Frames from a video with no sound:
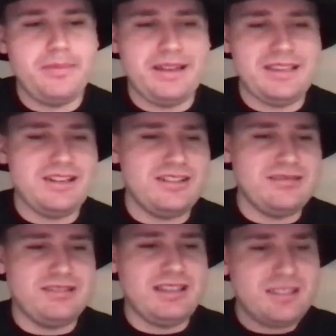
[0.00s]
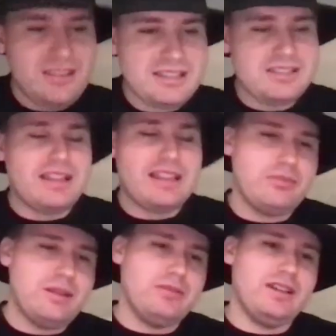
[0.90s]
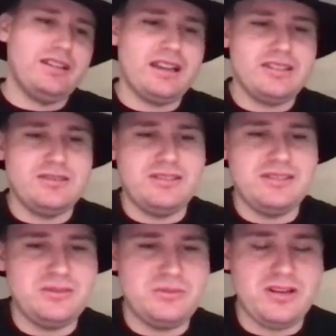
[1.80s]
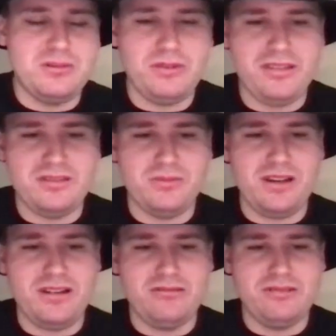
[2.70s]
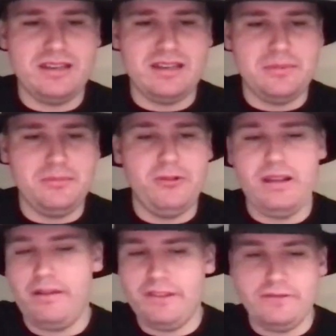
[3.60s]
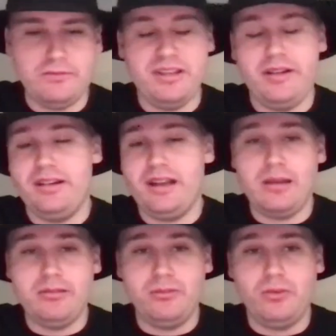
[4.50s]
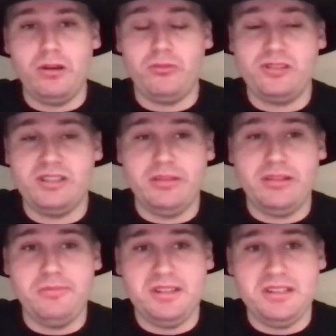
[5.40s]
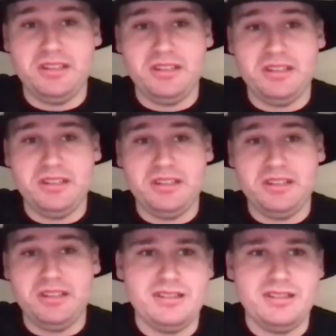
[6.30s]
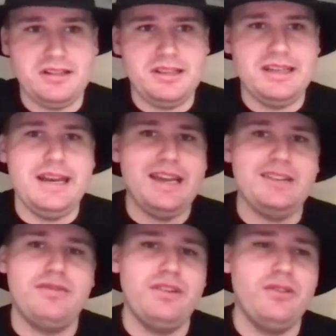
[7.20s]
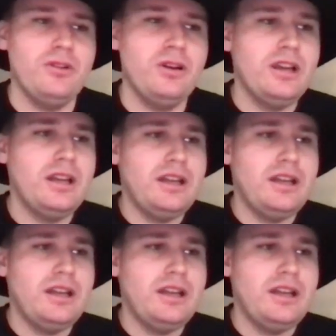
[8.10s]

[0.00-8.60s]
But you know, there's other people I'd like to work with as well. I've even been able to work with some of the biggest musicians recently in Nashville.